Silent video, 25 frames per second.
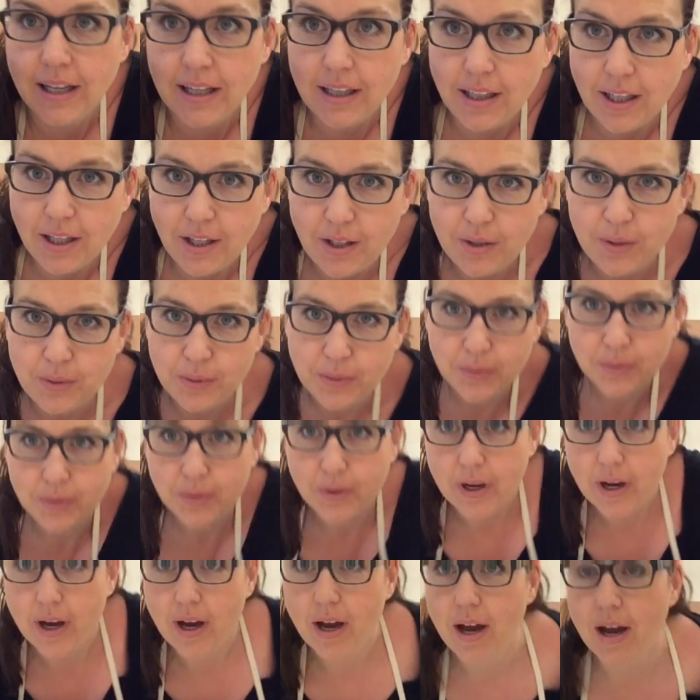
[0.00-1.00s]

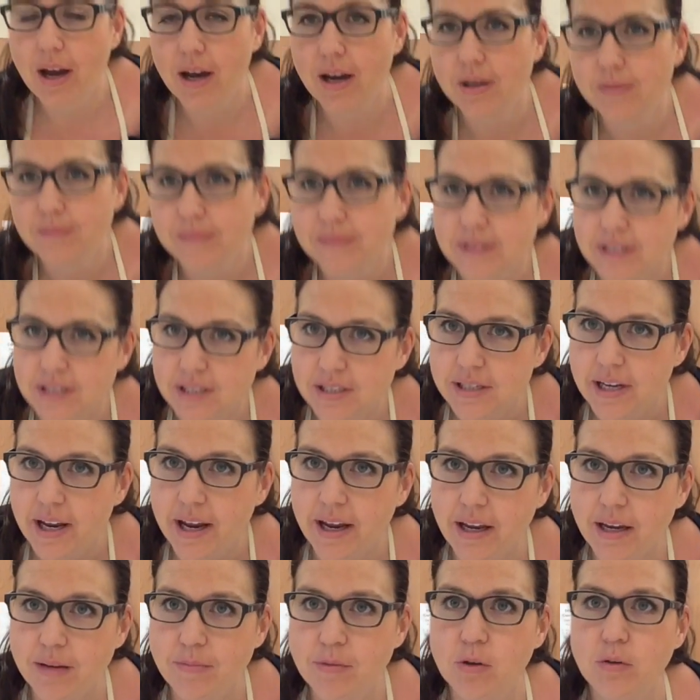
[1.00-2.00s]
Hello.
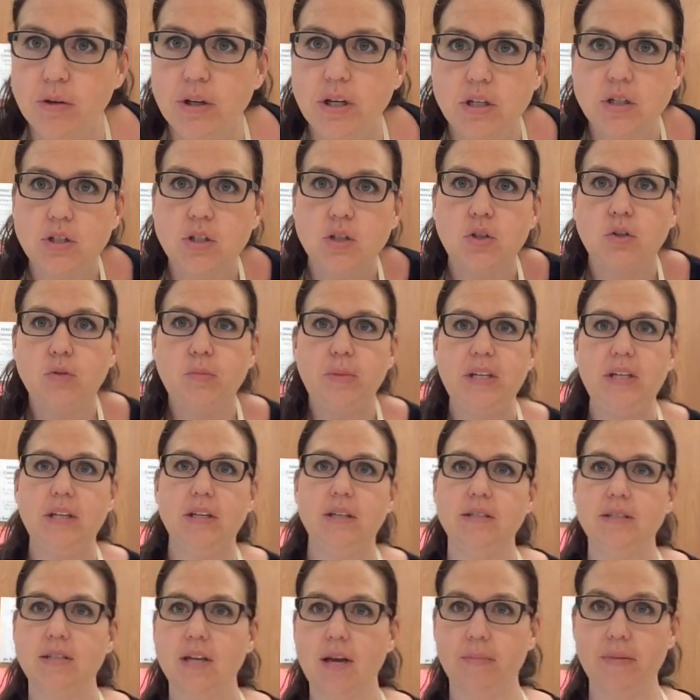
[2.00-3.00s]
Today I'm going to
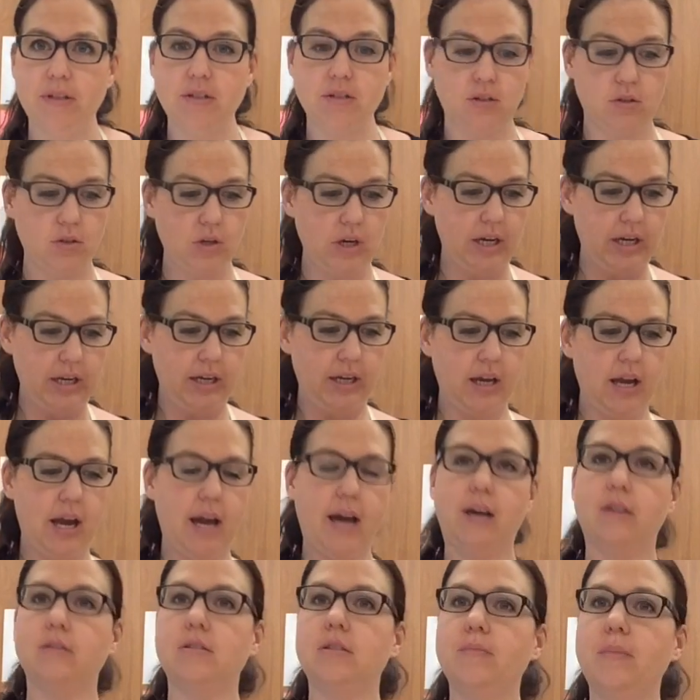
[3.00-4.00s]
be demonstrating
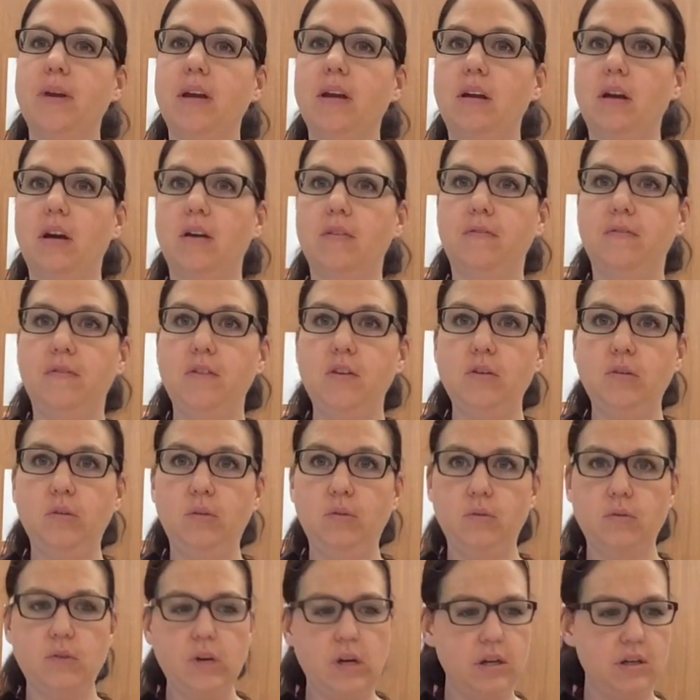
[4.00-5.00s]
how to make a
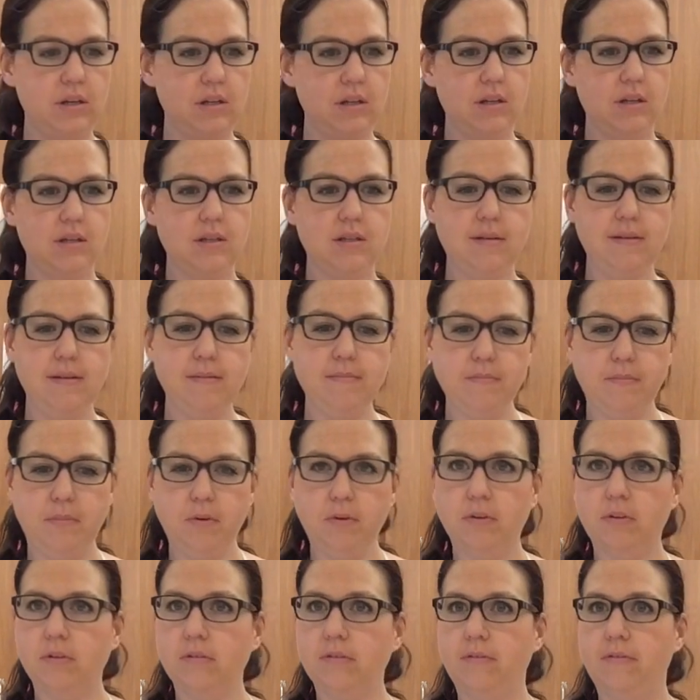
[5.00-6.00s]
few
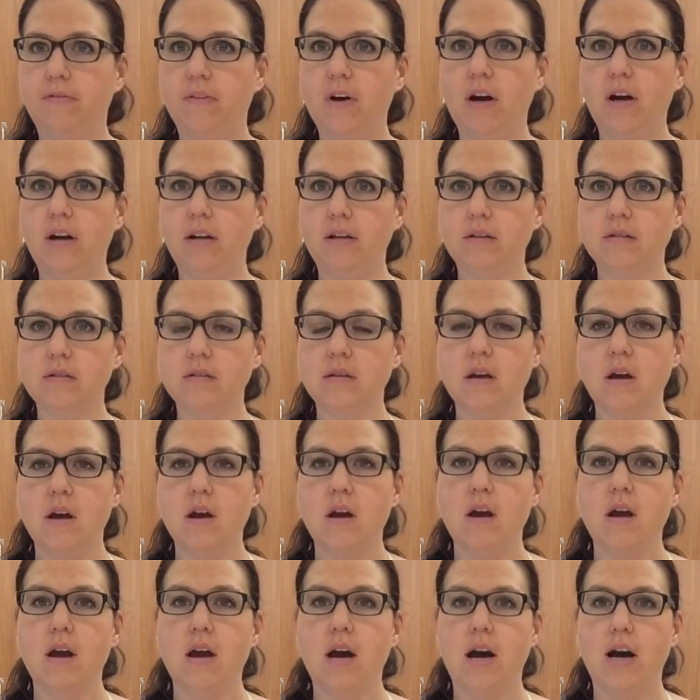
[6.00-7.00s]
simple, fun
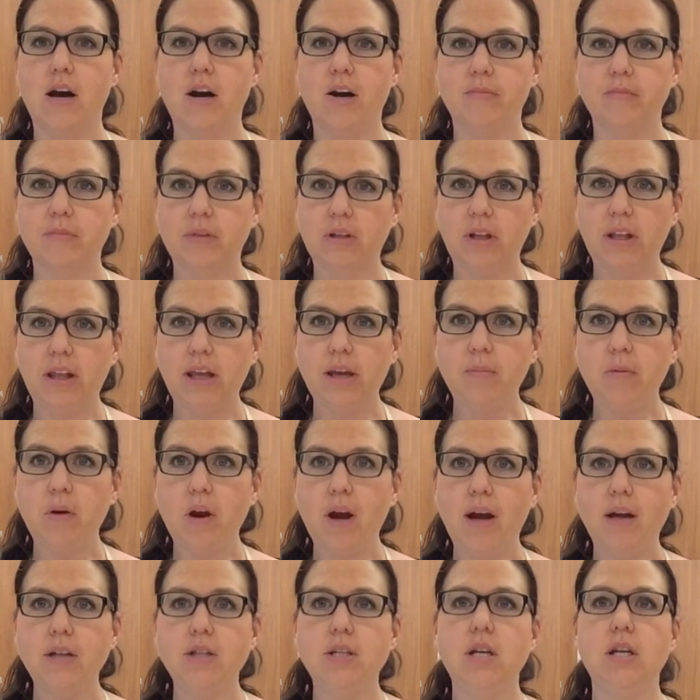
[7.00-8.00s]
clay
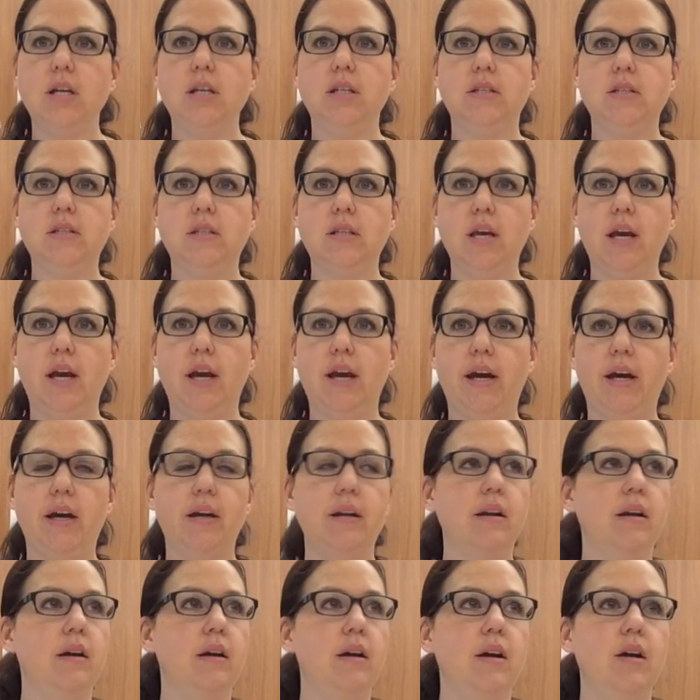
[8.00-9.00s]
projects
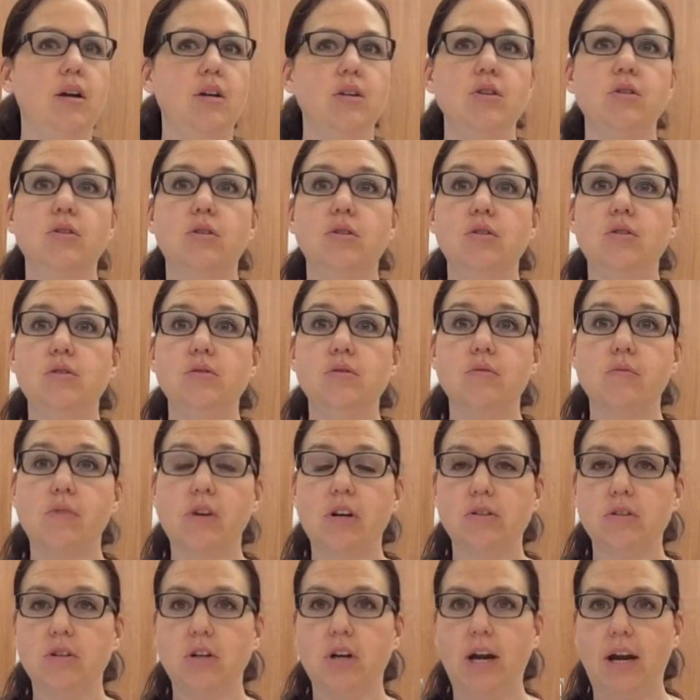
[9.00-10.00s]
that you could use
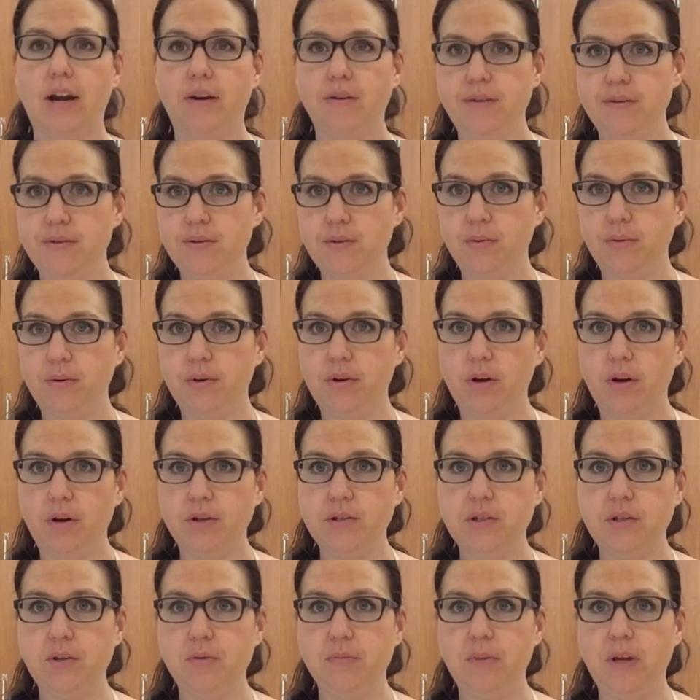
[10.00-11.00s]
around your house or
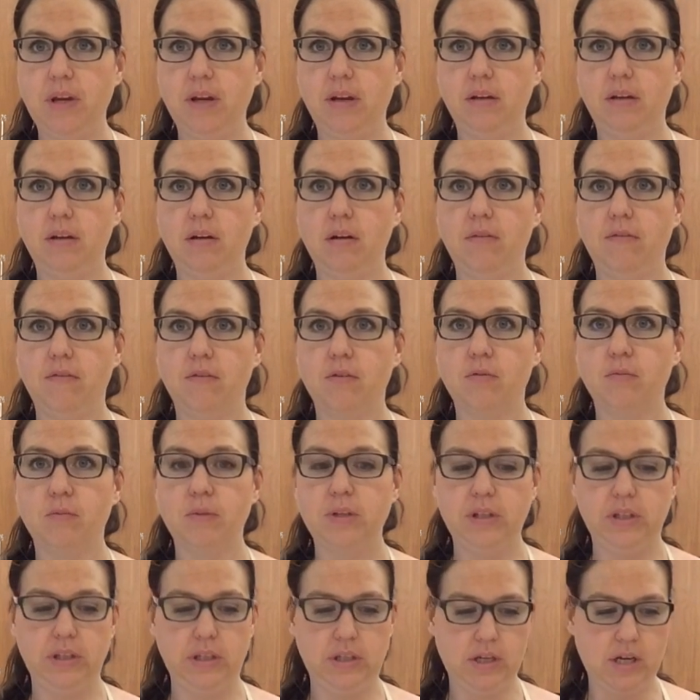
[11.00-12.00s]
also make for
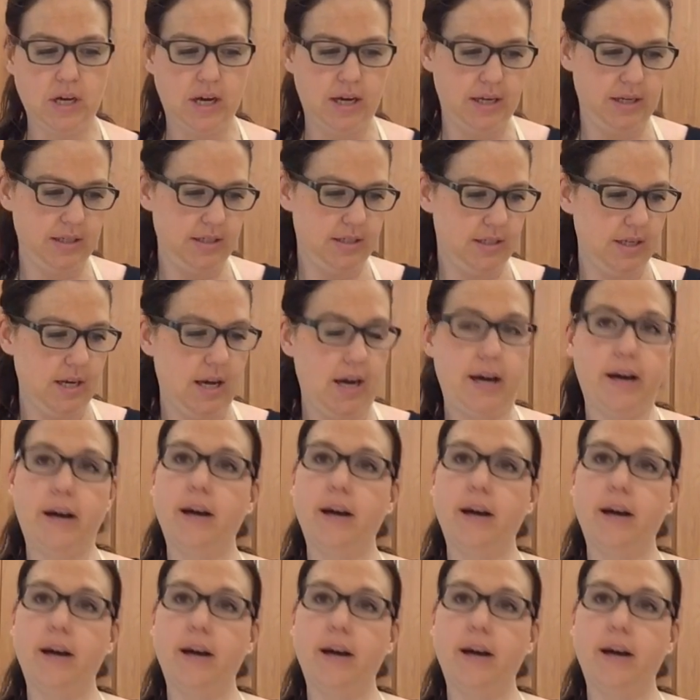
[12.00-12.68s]
really nice